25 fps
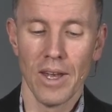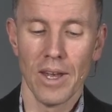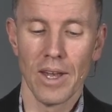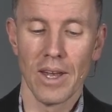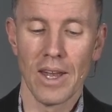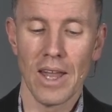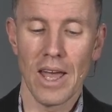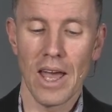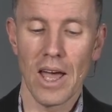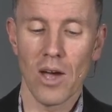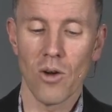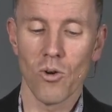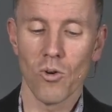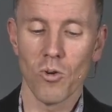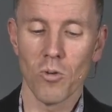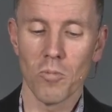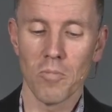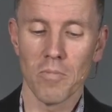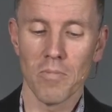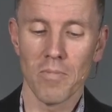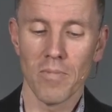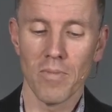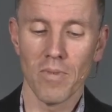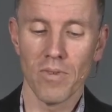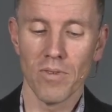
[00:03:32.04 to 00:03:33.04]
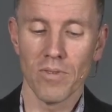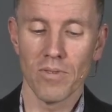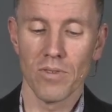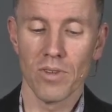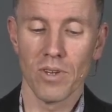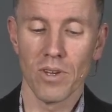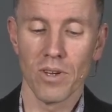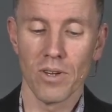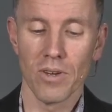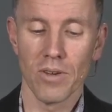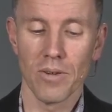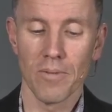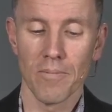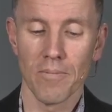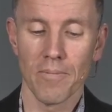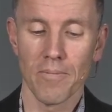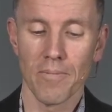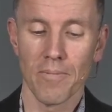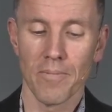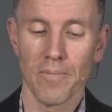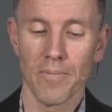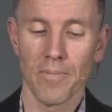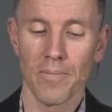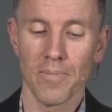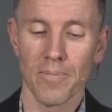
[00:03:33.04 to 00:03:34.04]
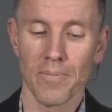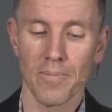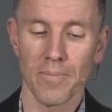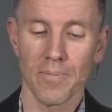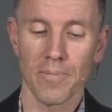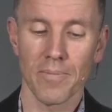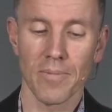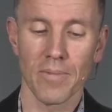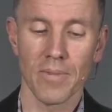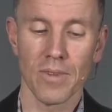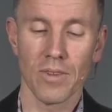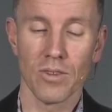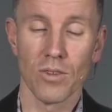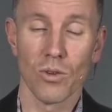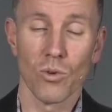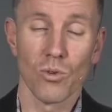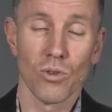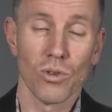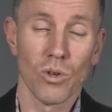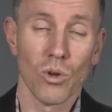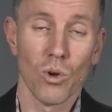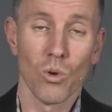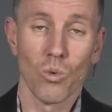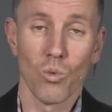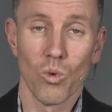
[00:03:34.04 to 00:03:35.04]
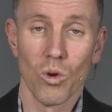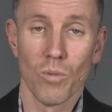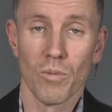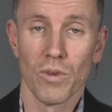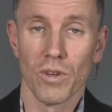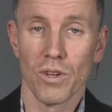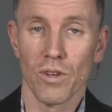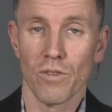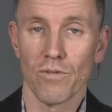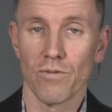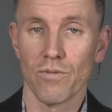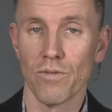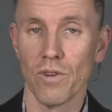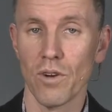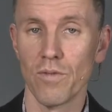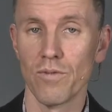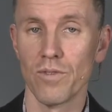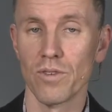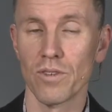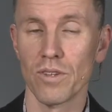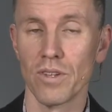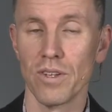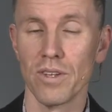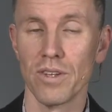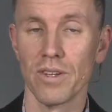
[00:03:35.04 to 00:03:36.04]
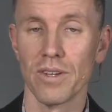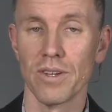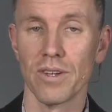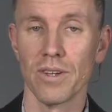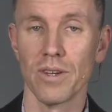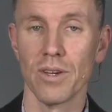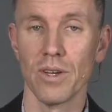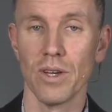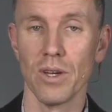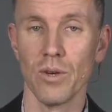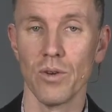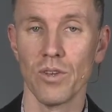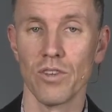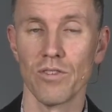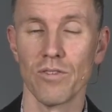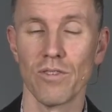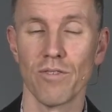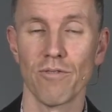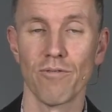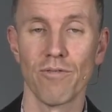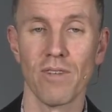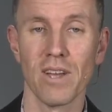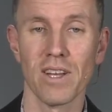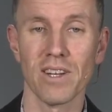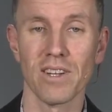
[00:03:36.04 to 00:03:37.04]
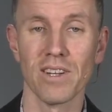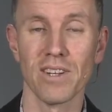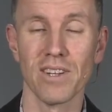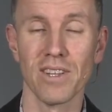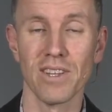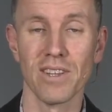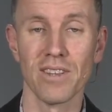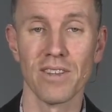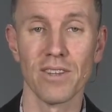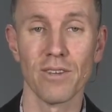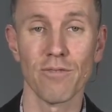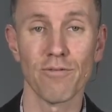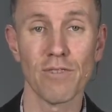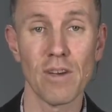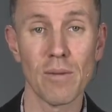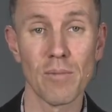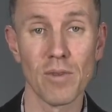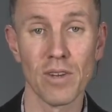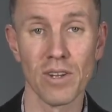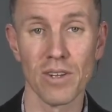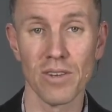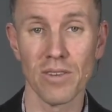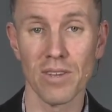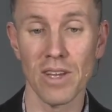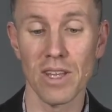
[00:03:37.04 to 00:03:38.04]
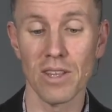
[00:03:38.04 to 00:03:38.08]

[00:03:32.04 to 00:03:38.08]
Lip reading: Now, your woman obviously is inflected in the feminine,